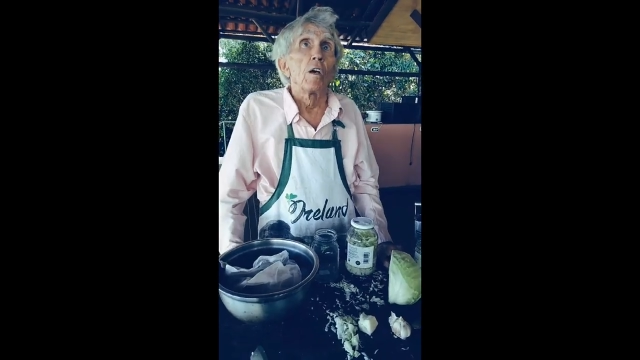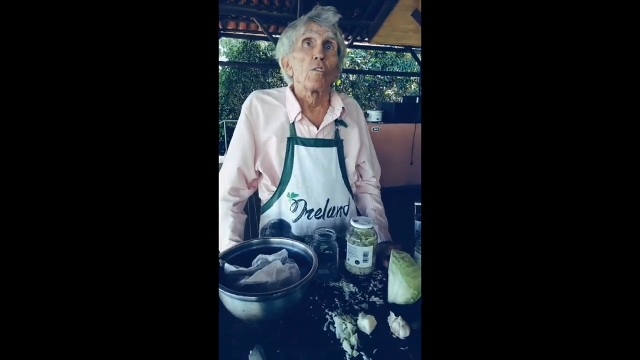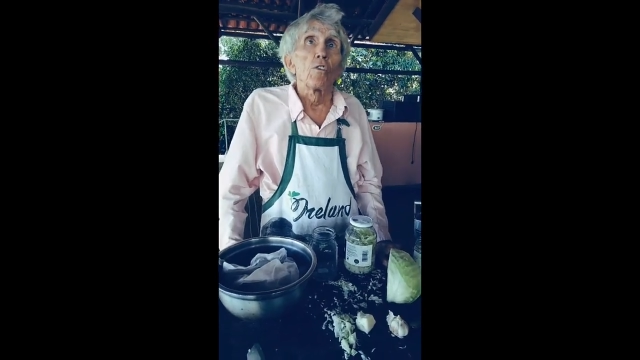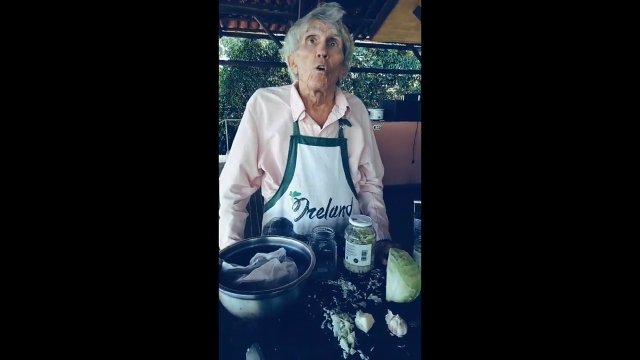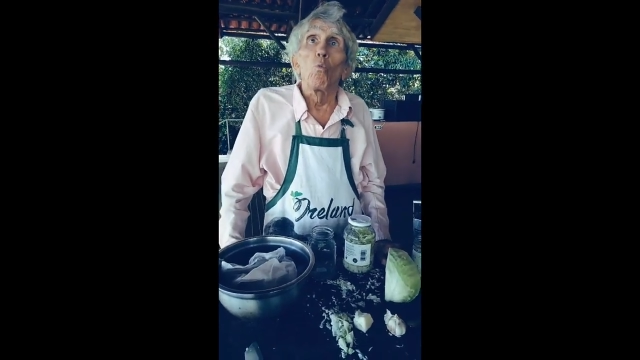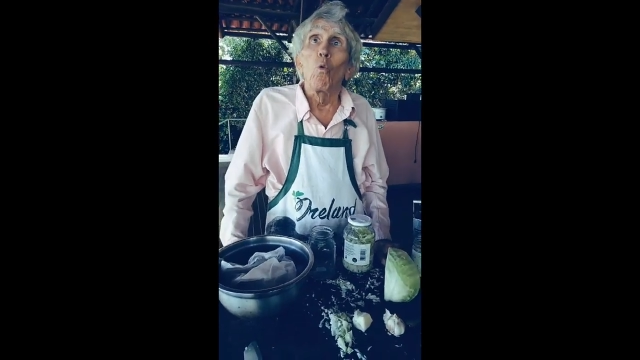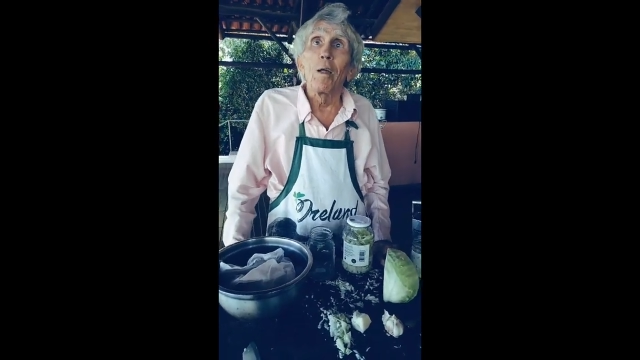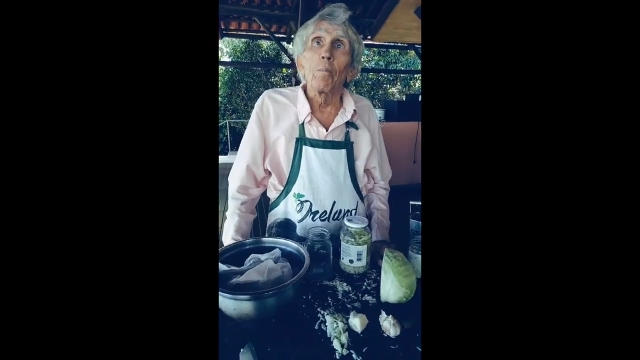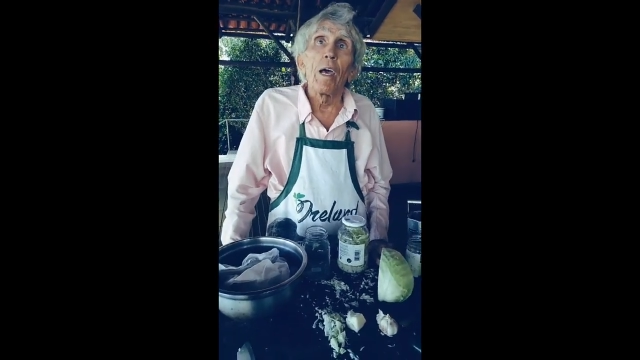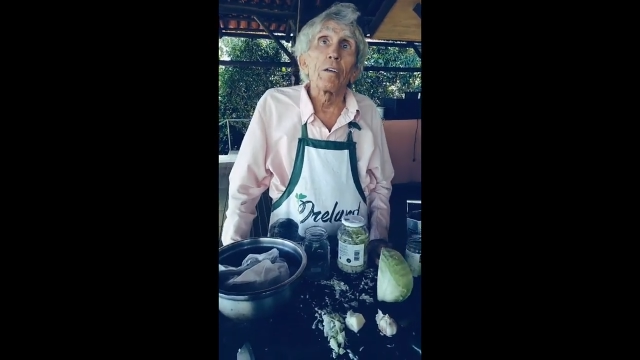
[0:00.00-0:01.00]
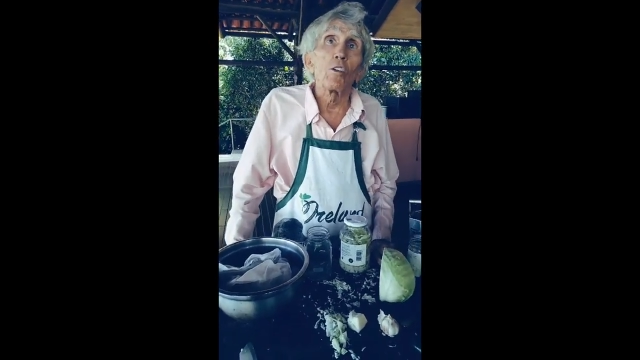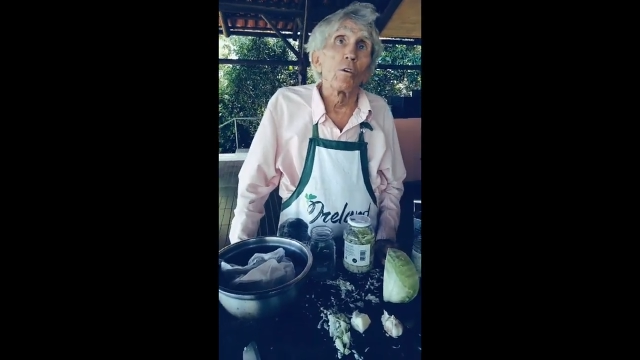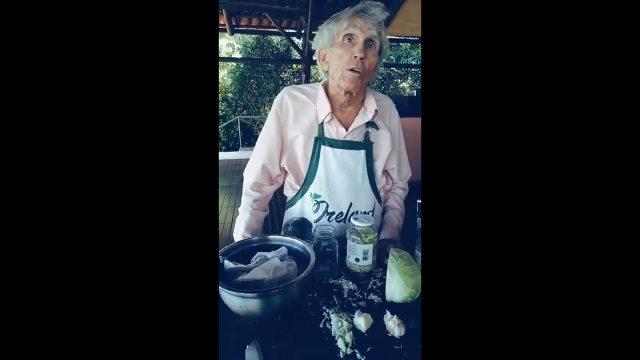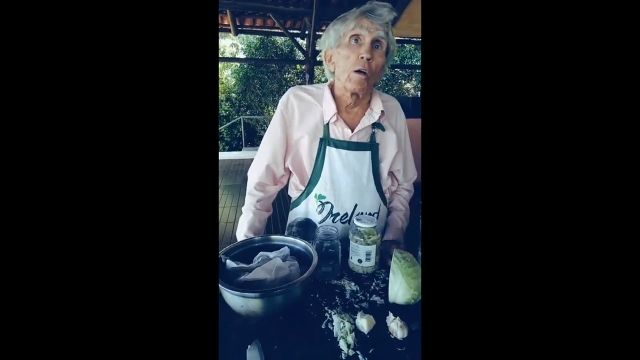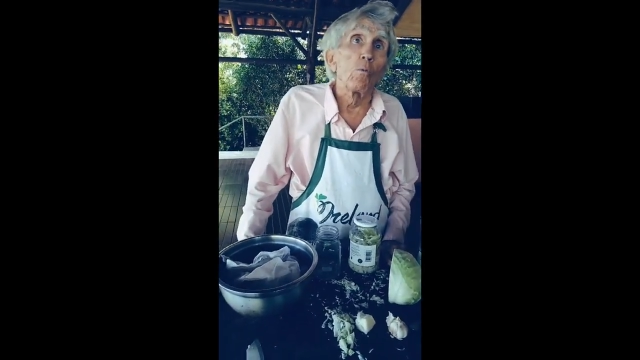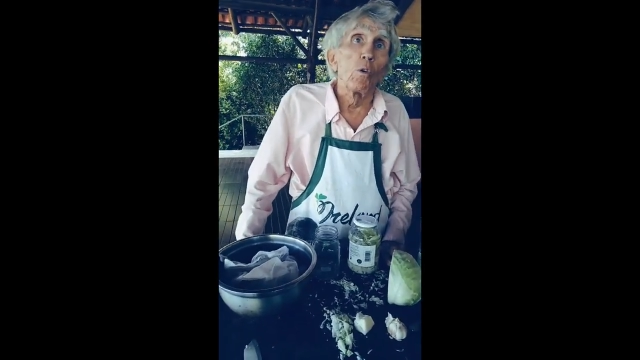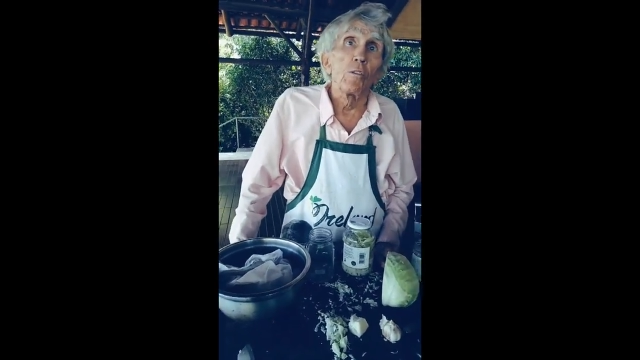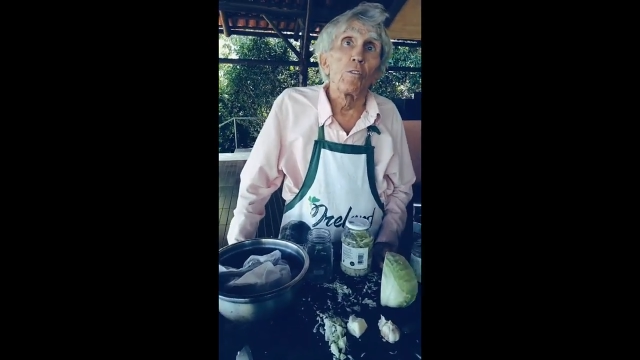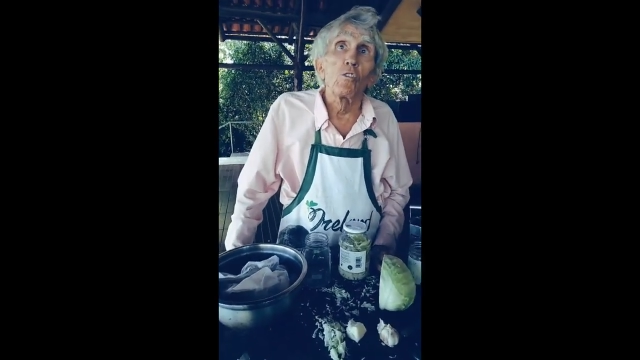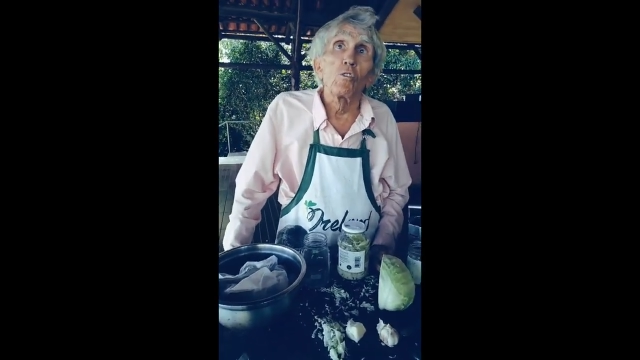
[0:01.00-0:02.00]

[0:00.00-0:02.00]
So one bacteria will